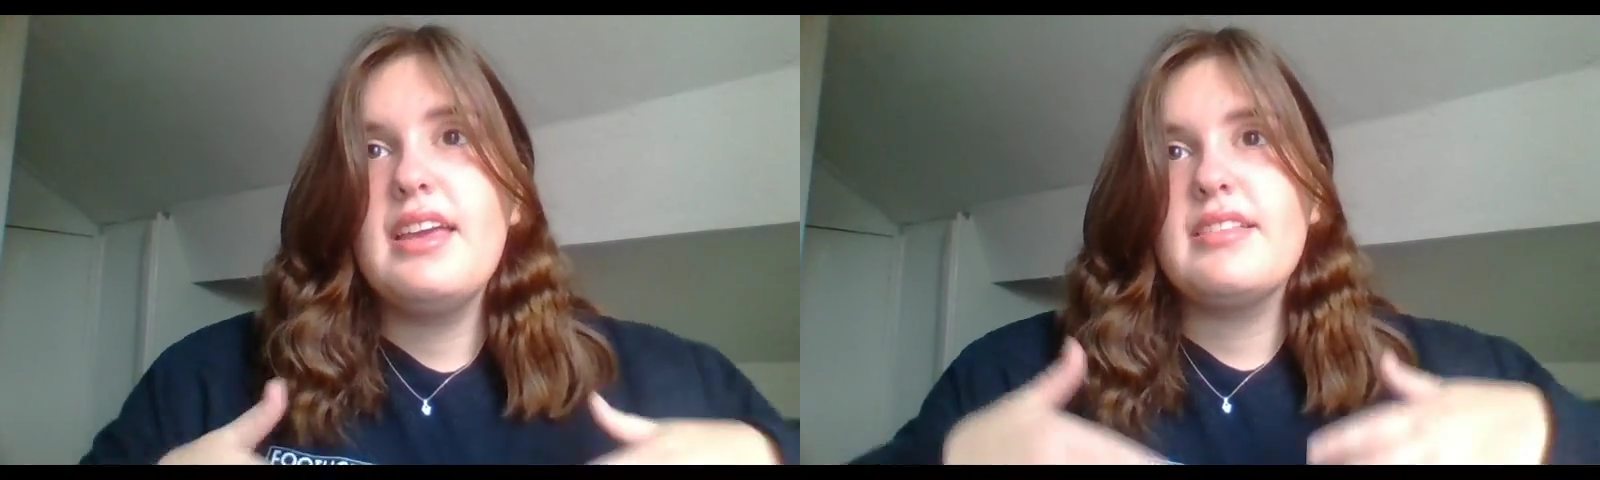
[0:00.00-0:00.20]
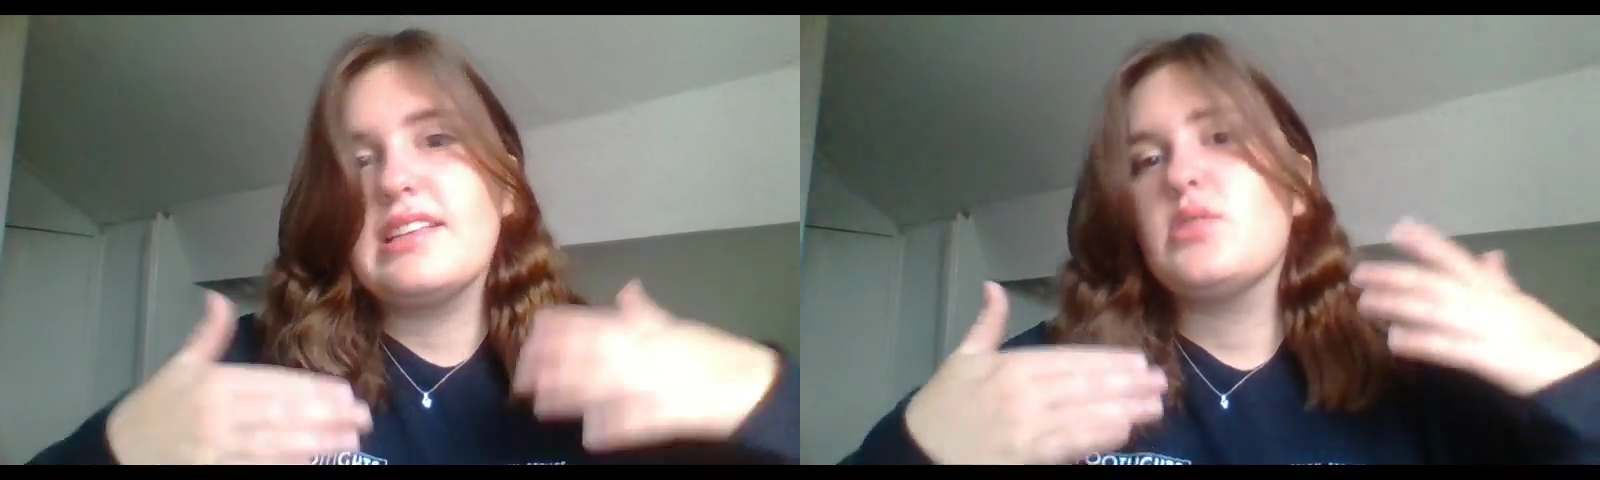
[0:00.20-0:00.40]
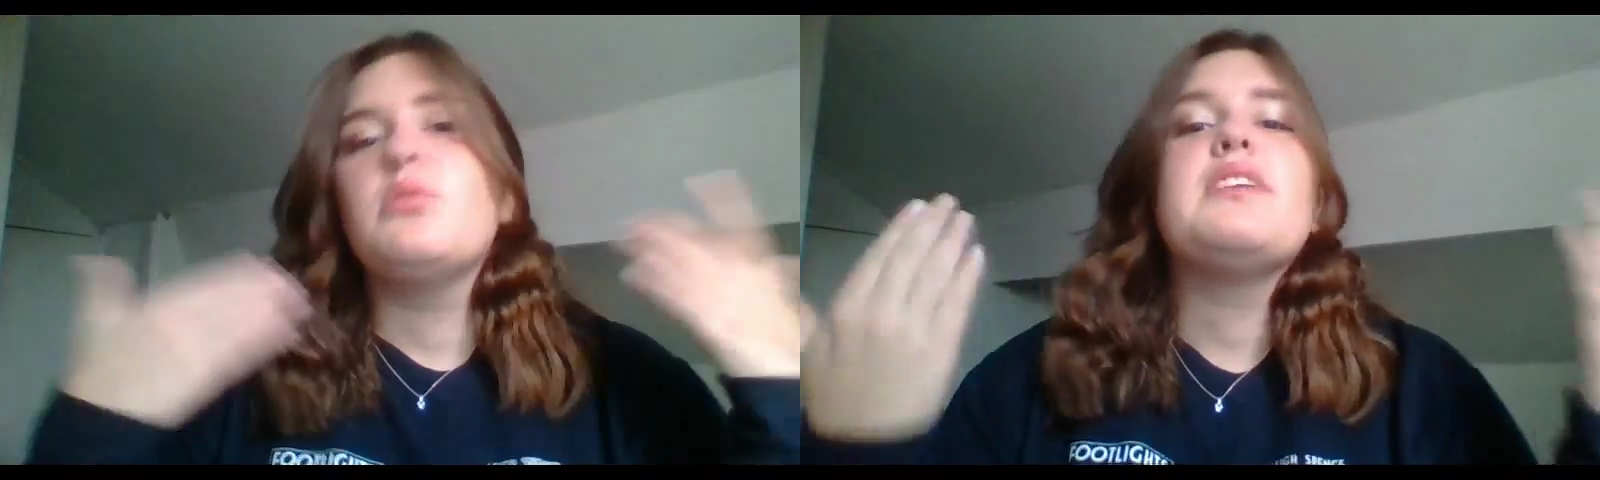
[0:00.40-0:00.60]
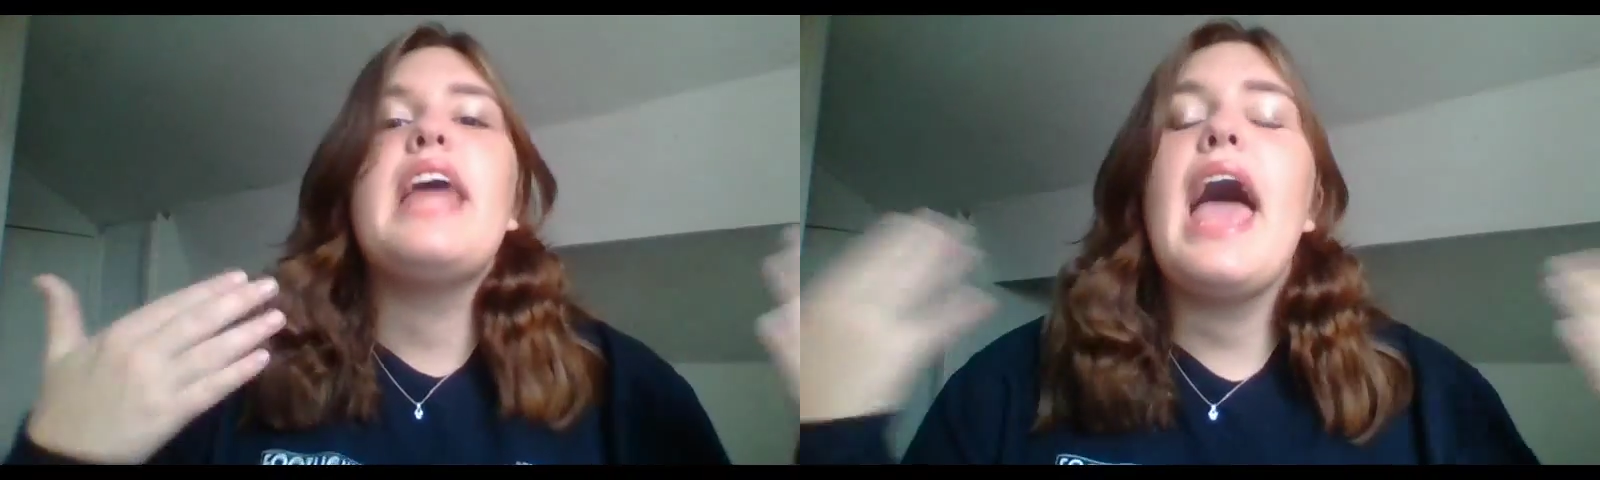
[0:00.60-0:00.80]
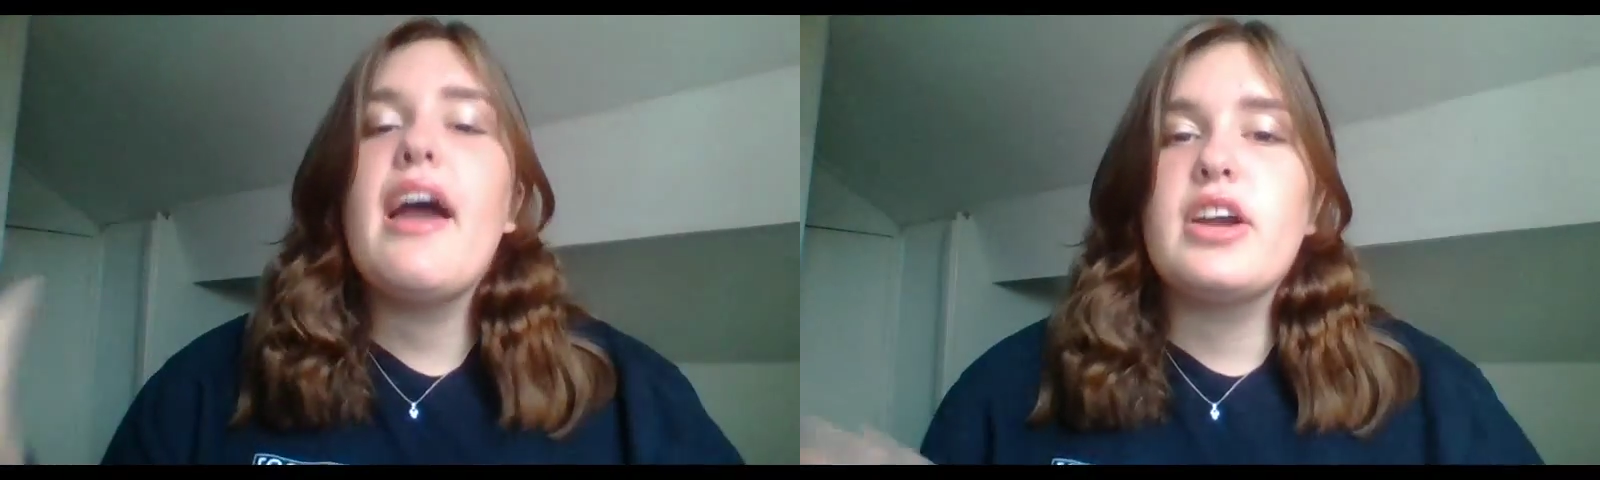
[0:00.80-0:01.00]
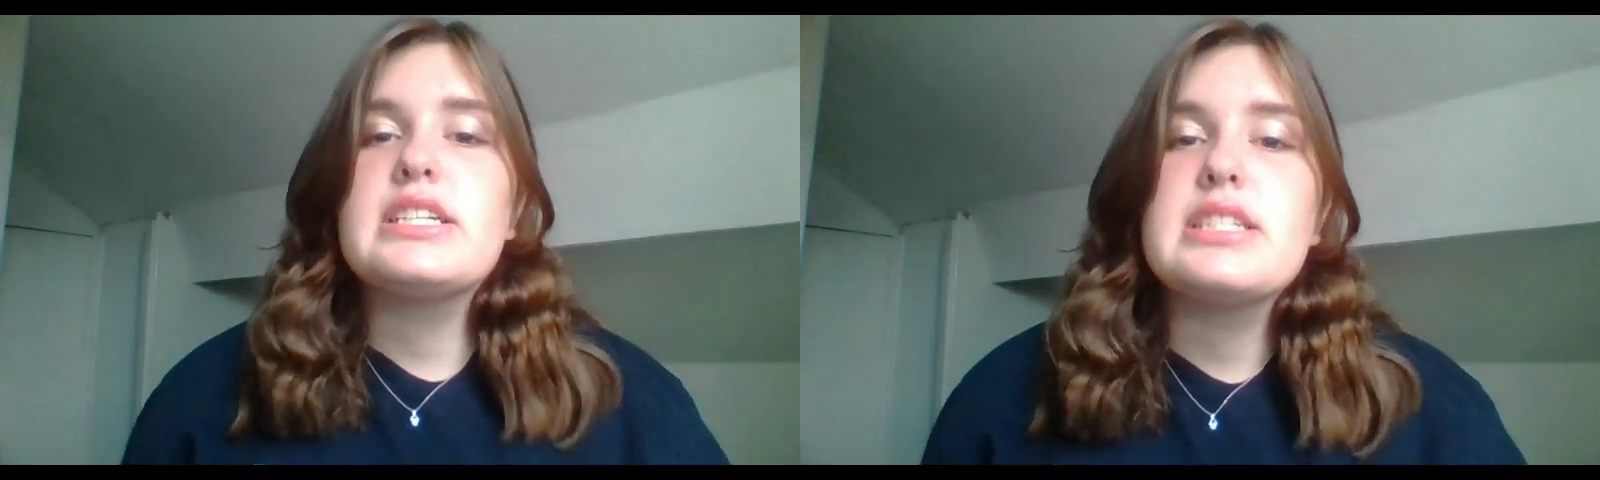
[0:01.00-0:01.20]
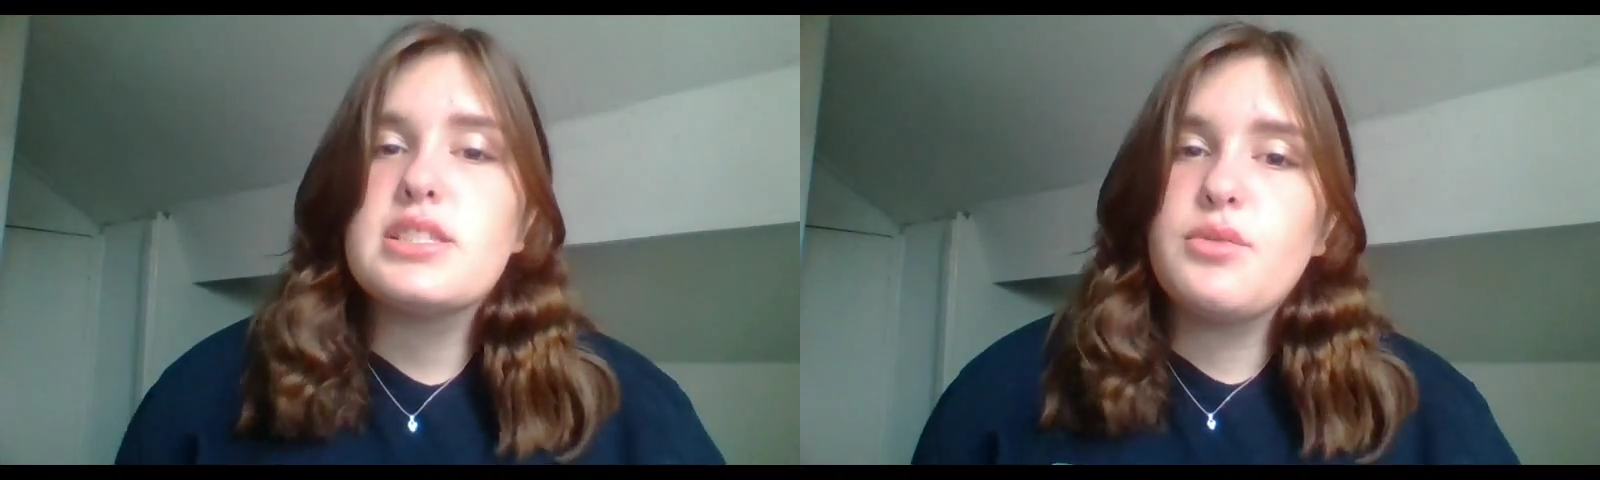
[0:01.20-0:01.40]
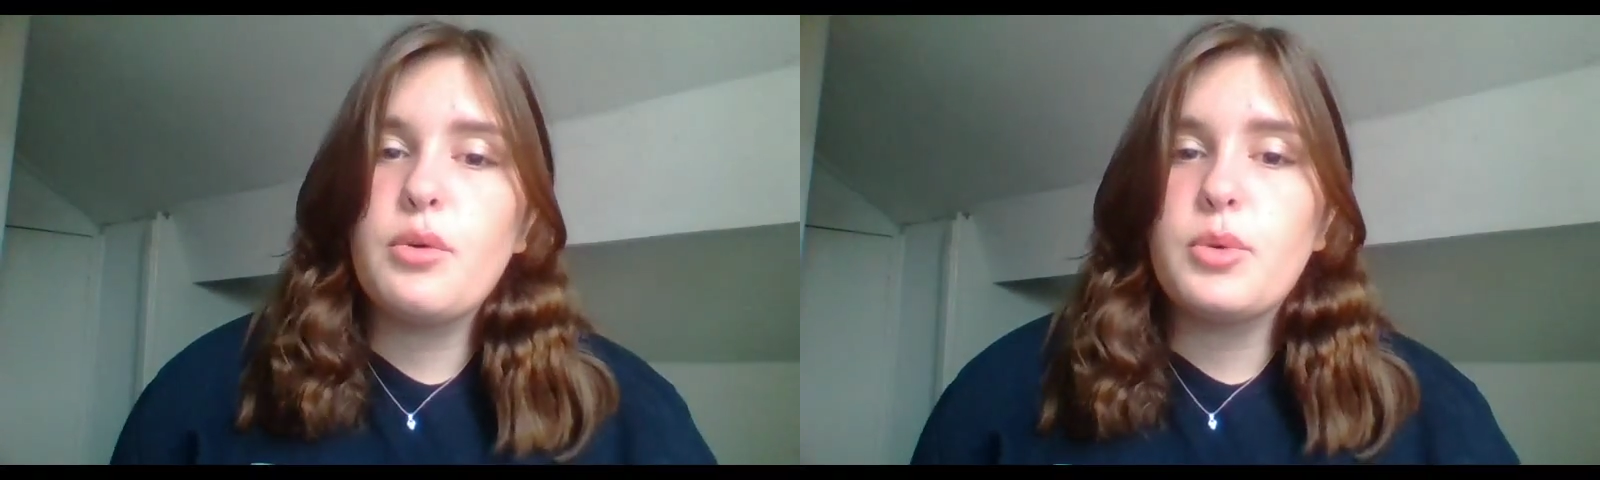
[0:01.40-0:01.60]
that sort of
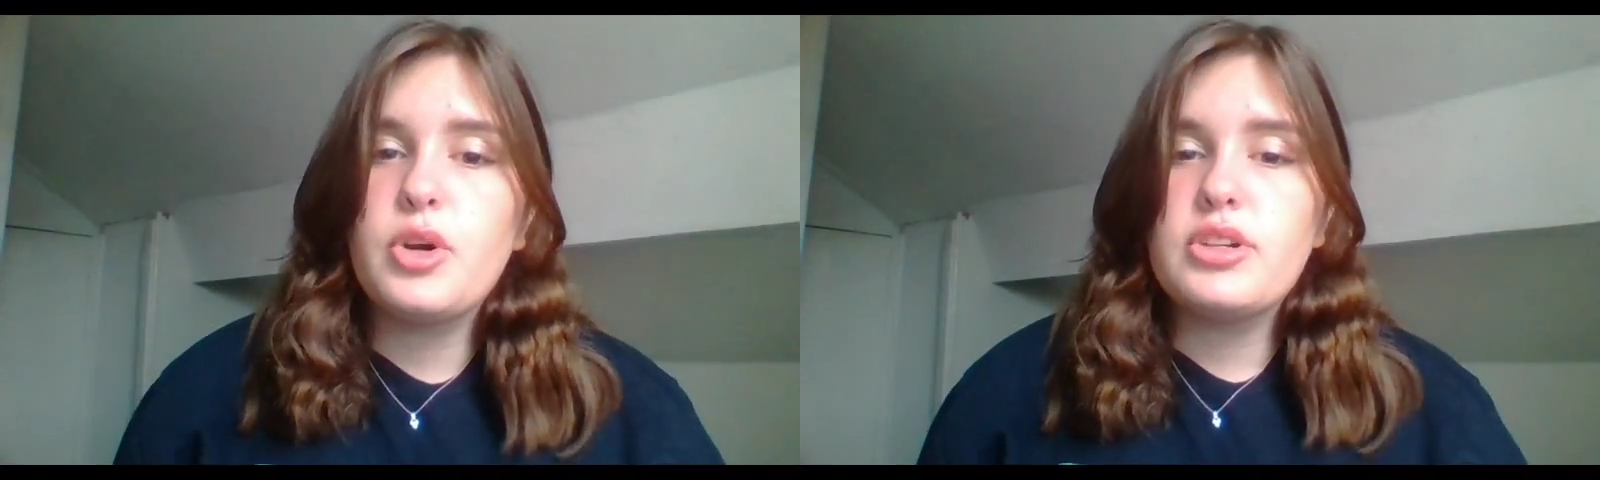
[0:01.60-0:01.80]
inheritance from God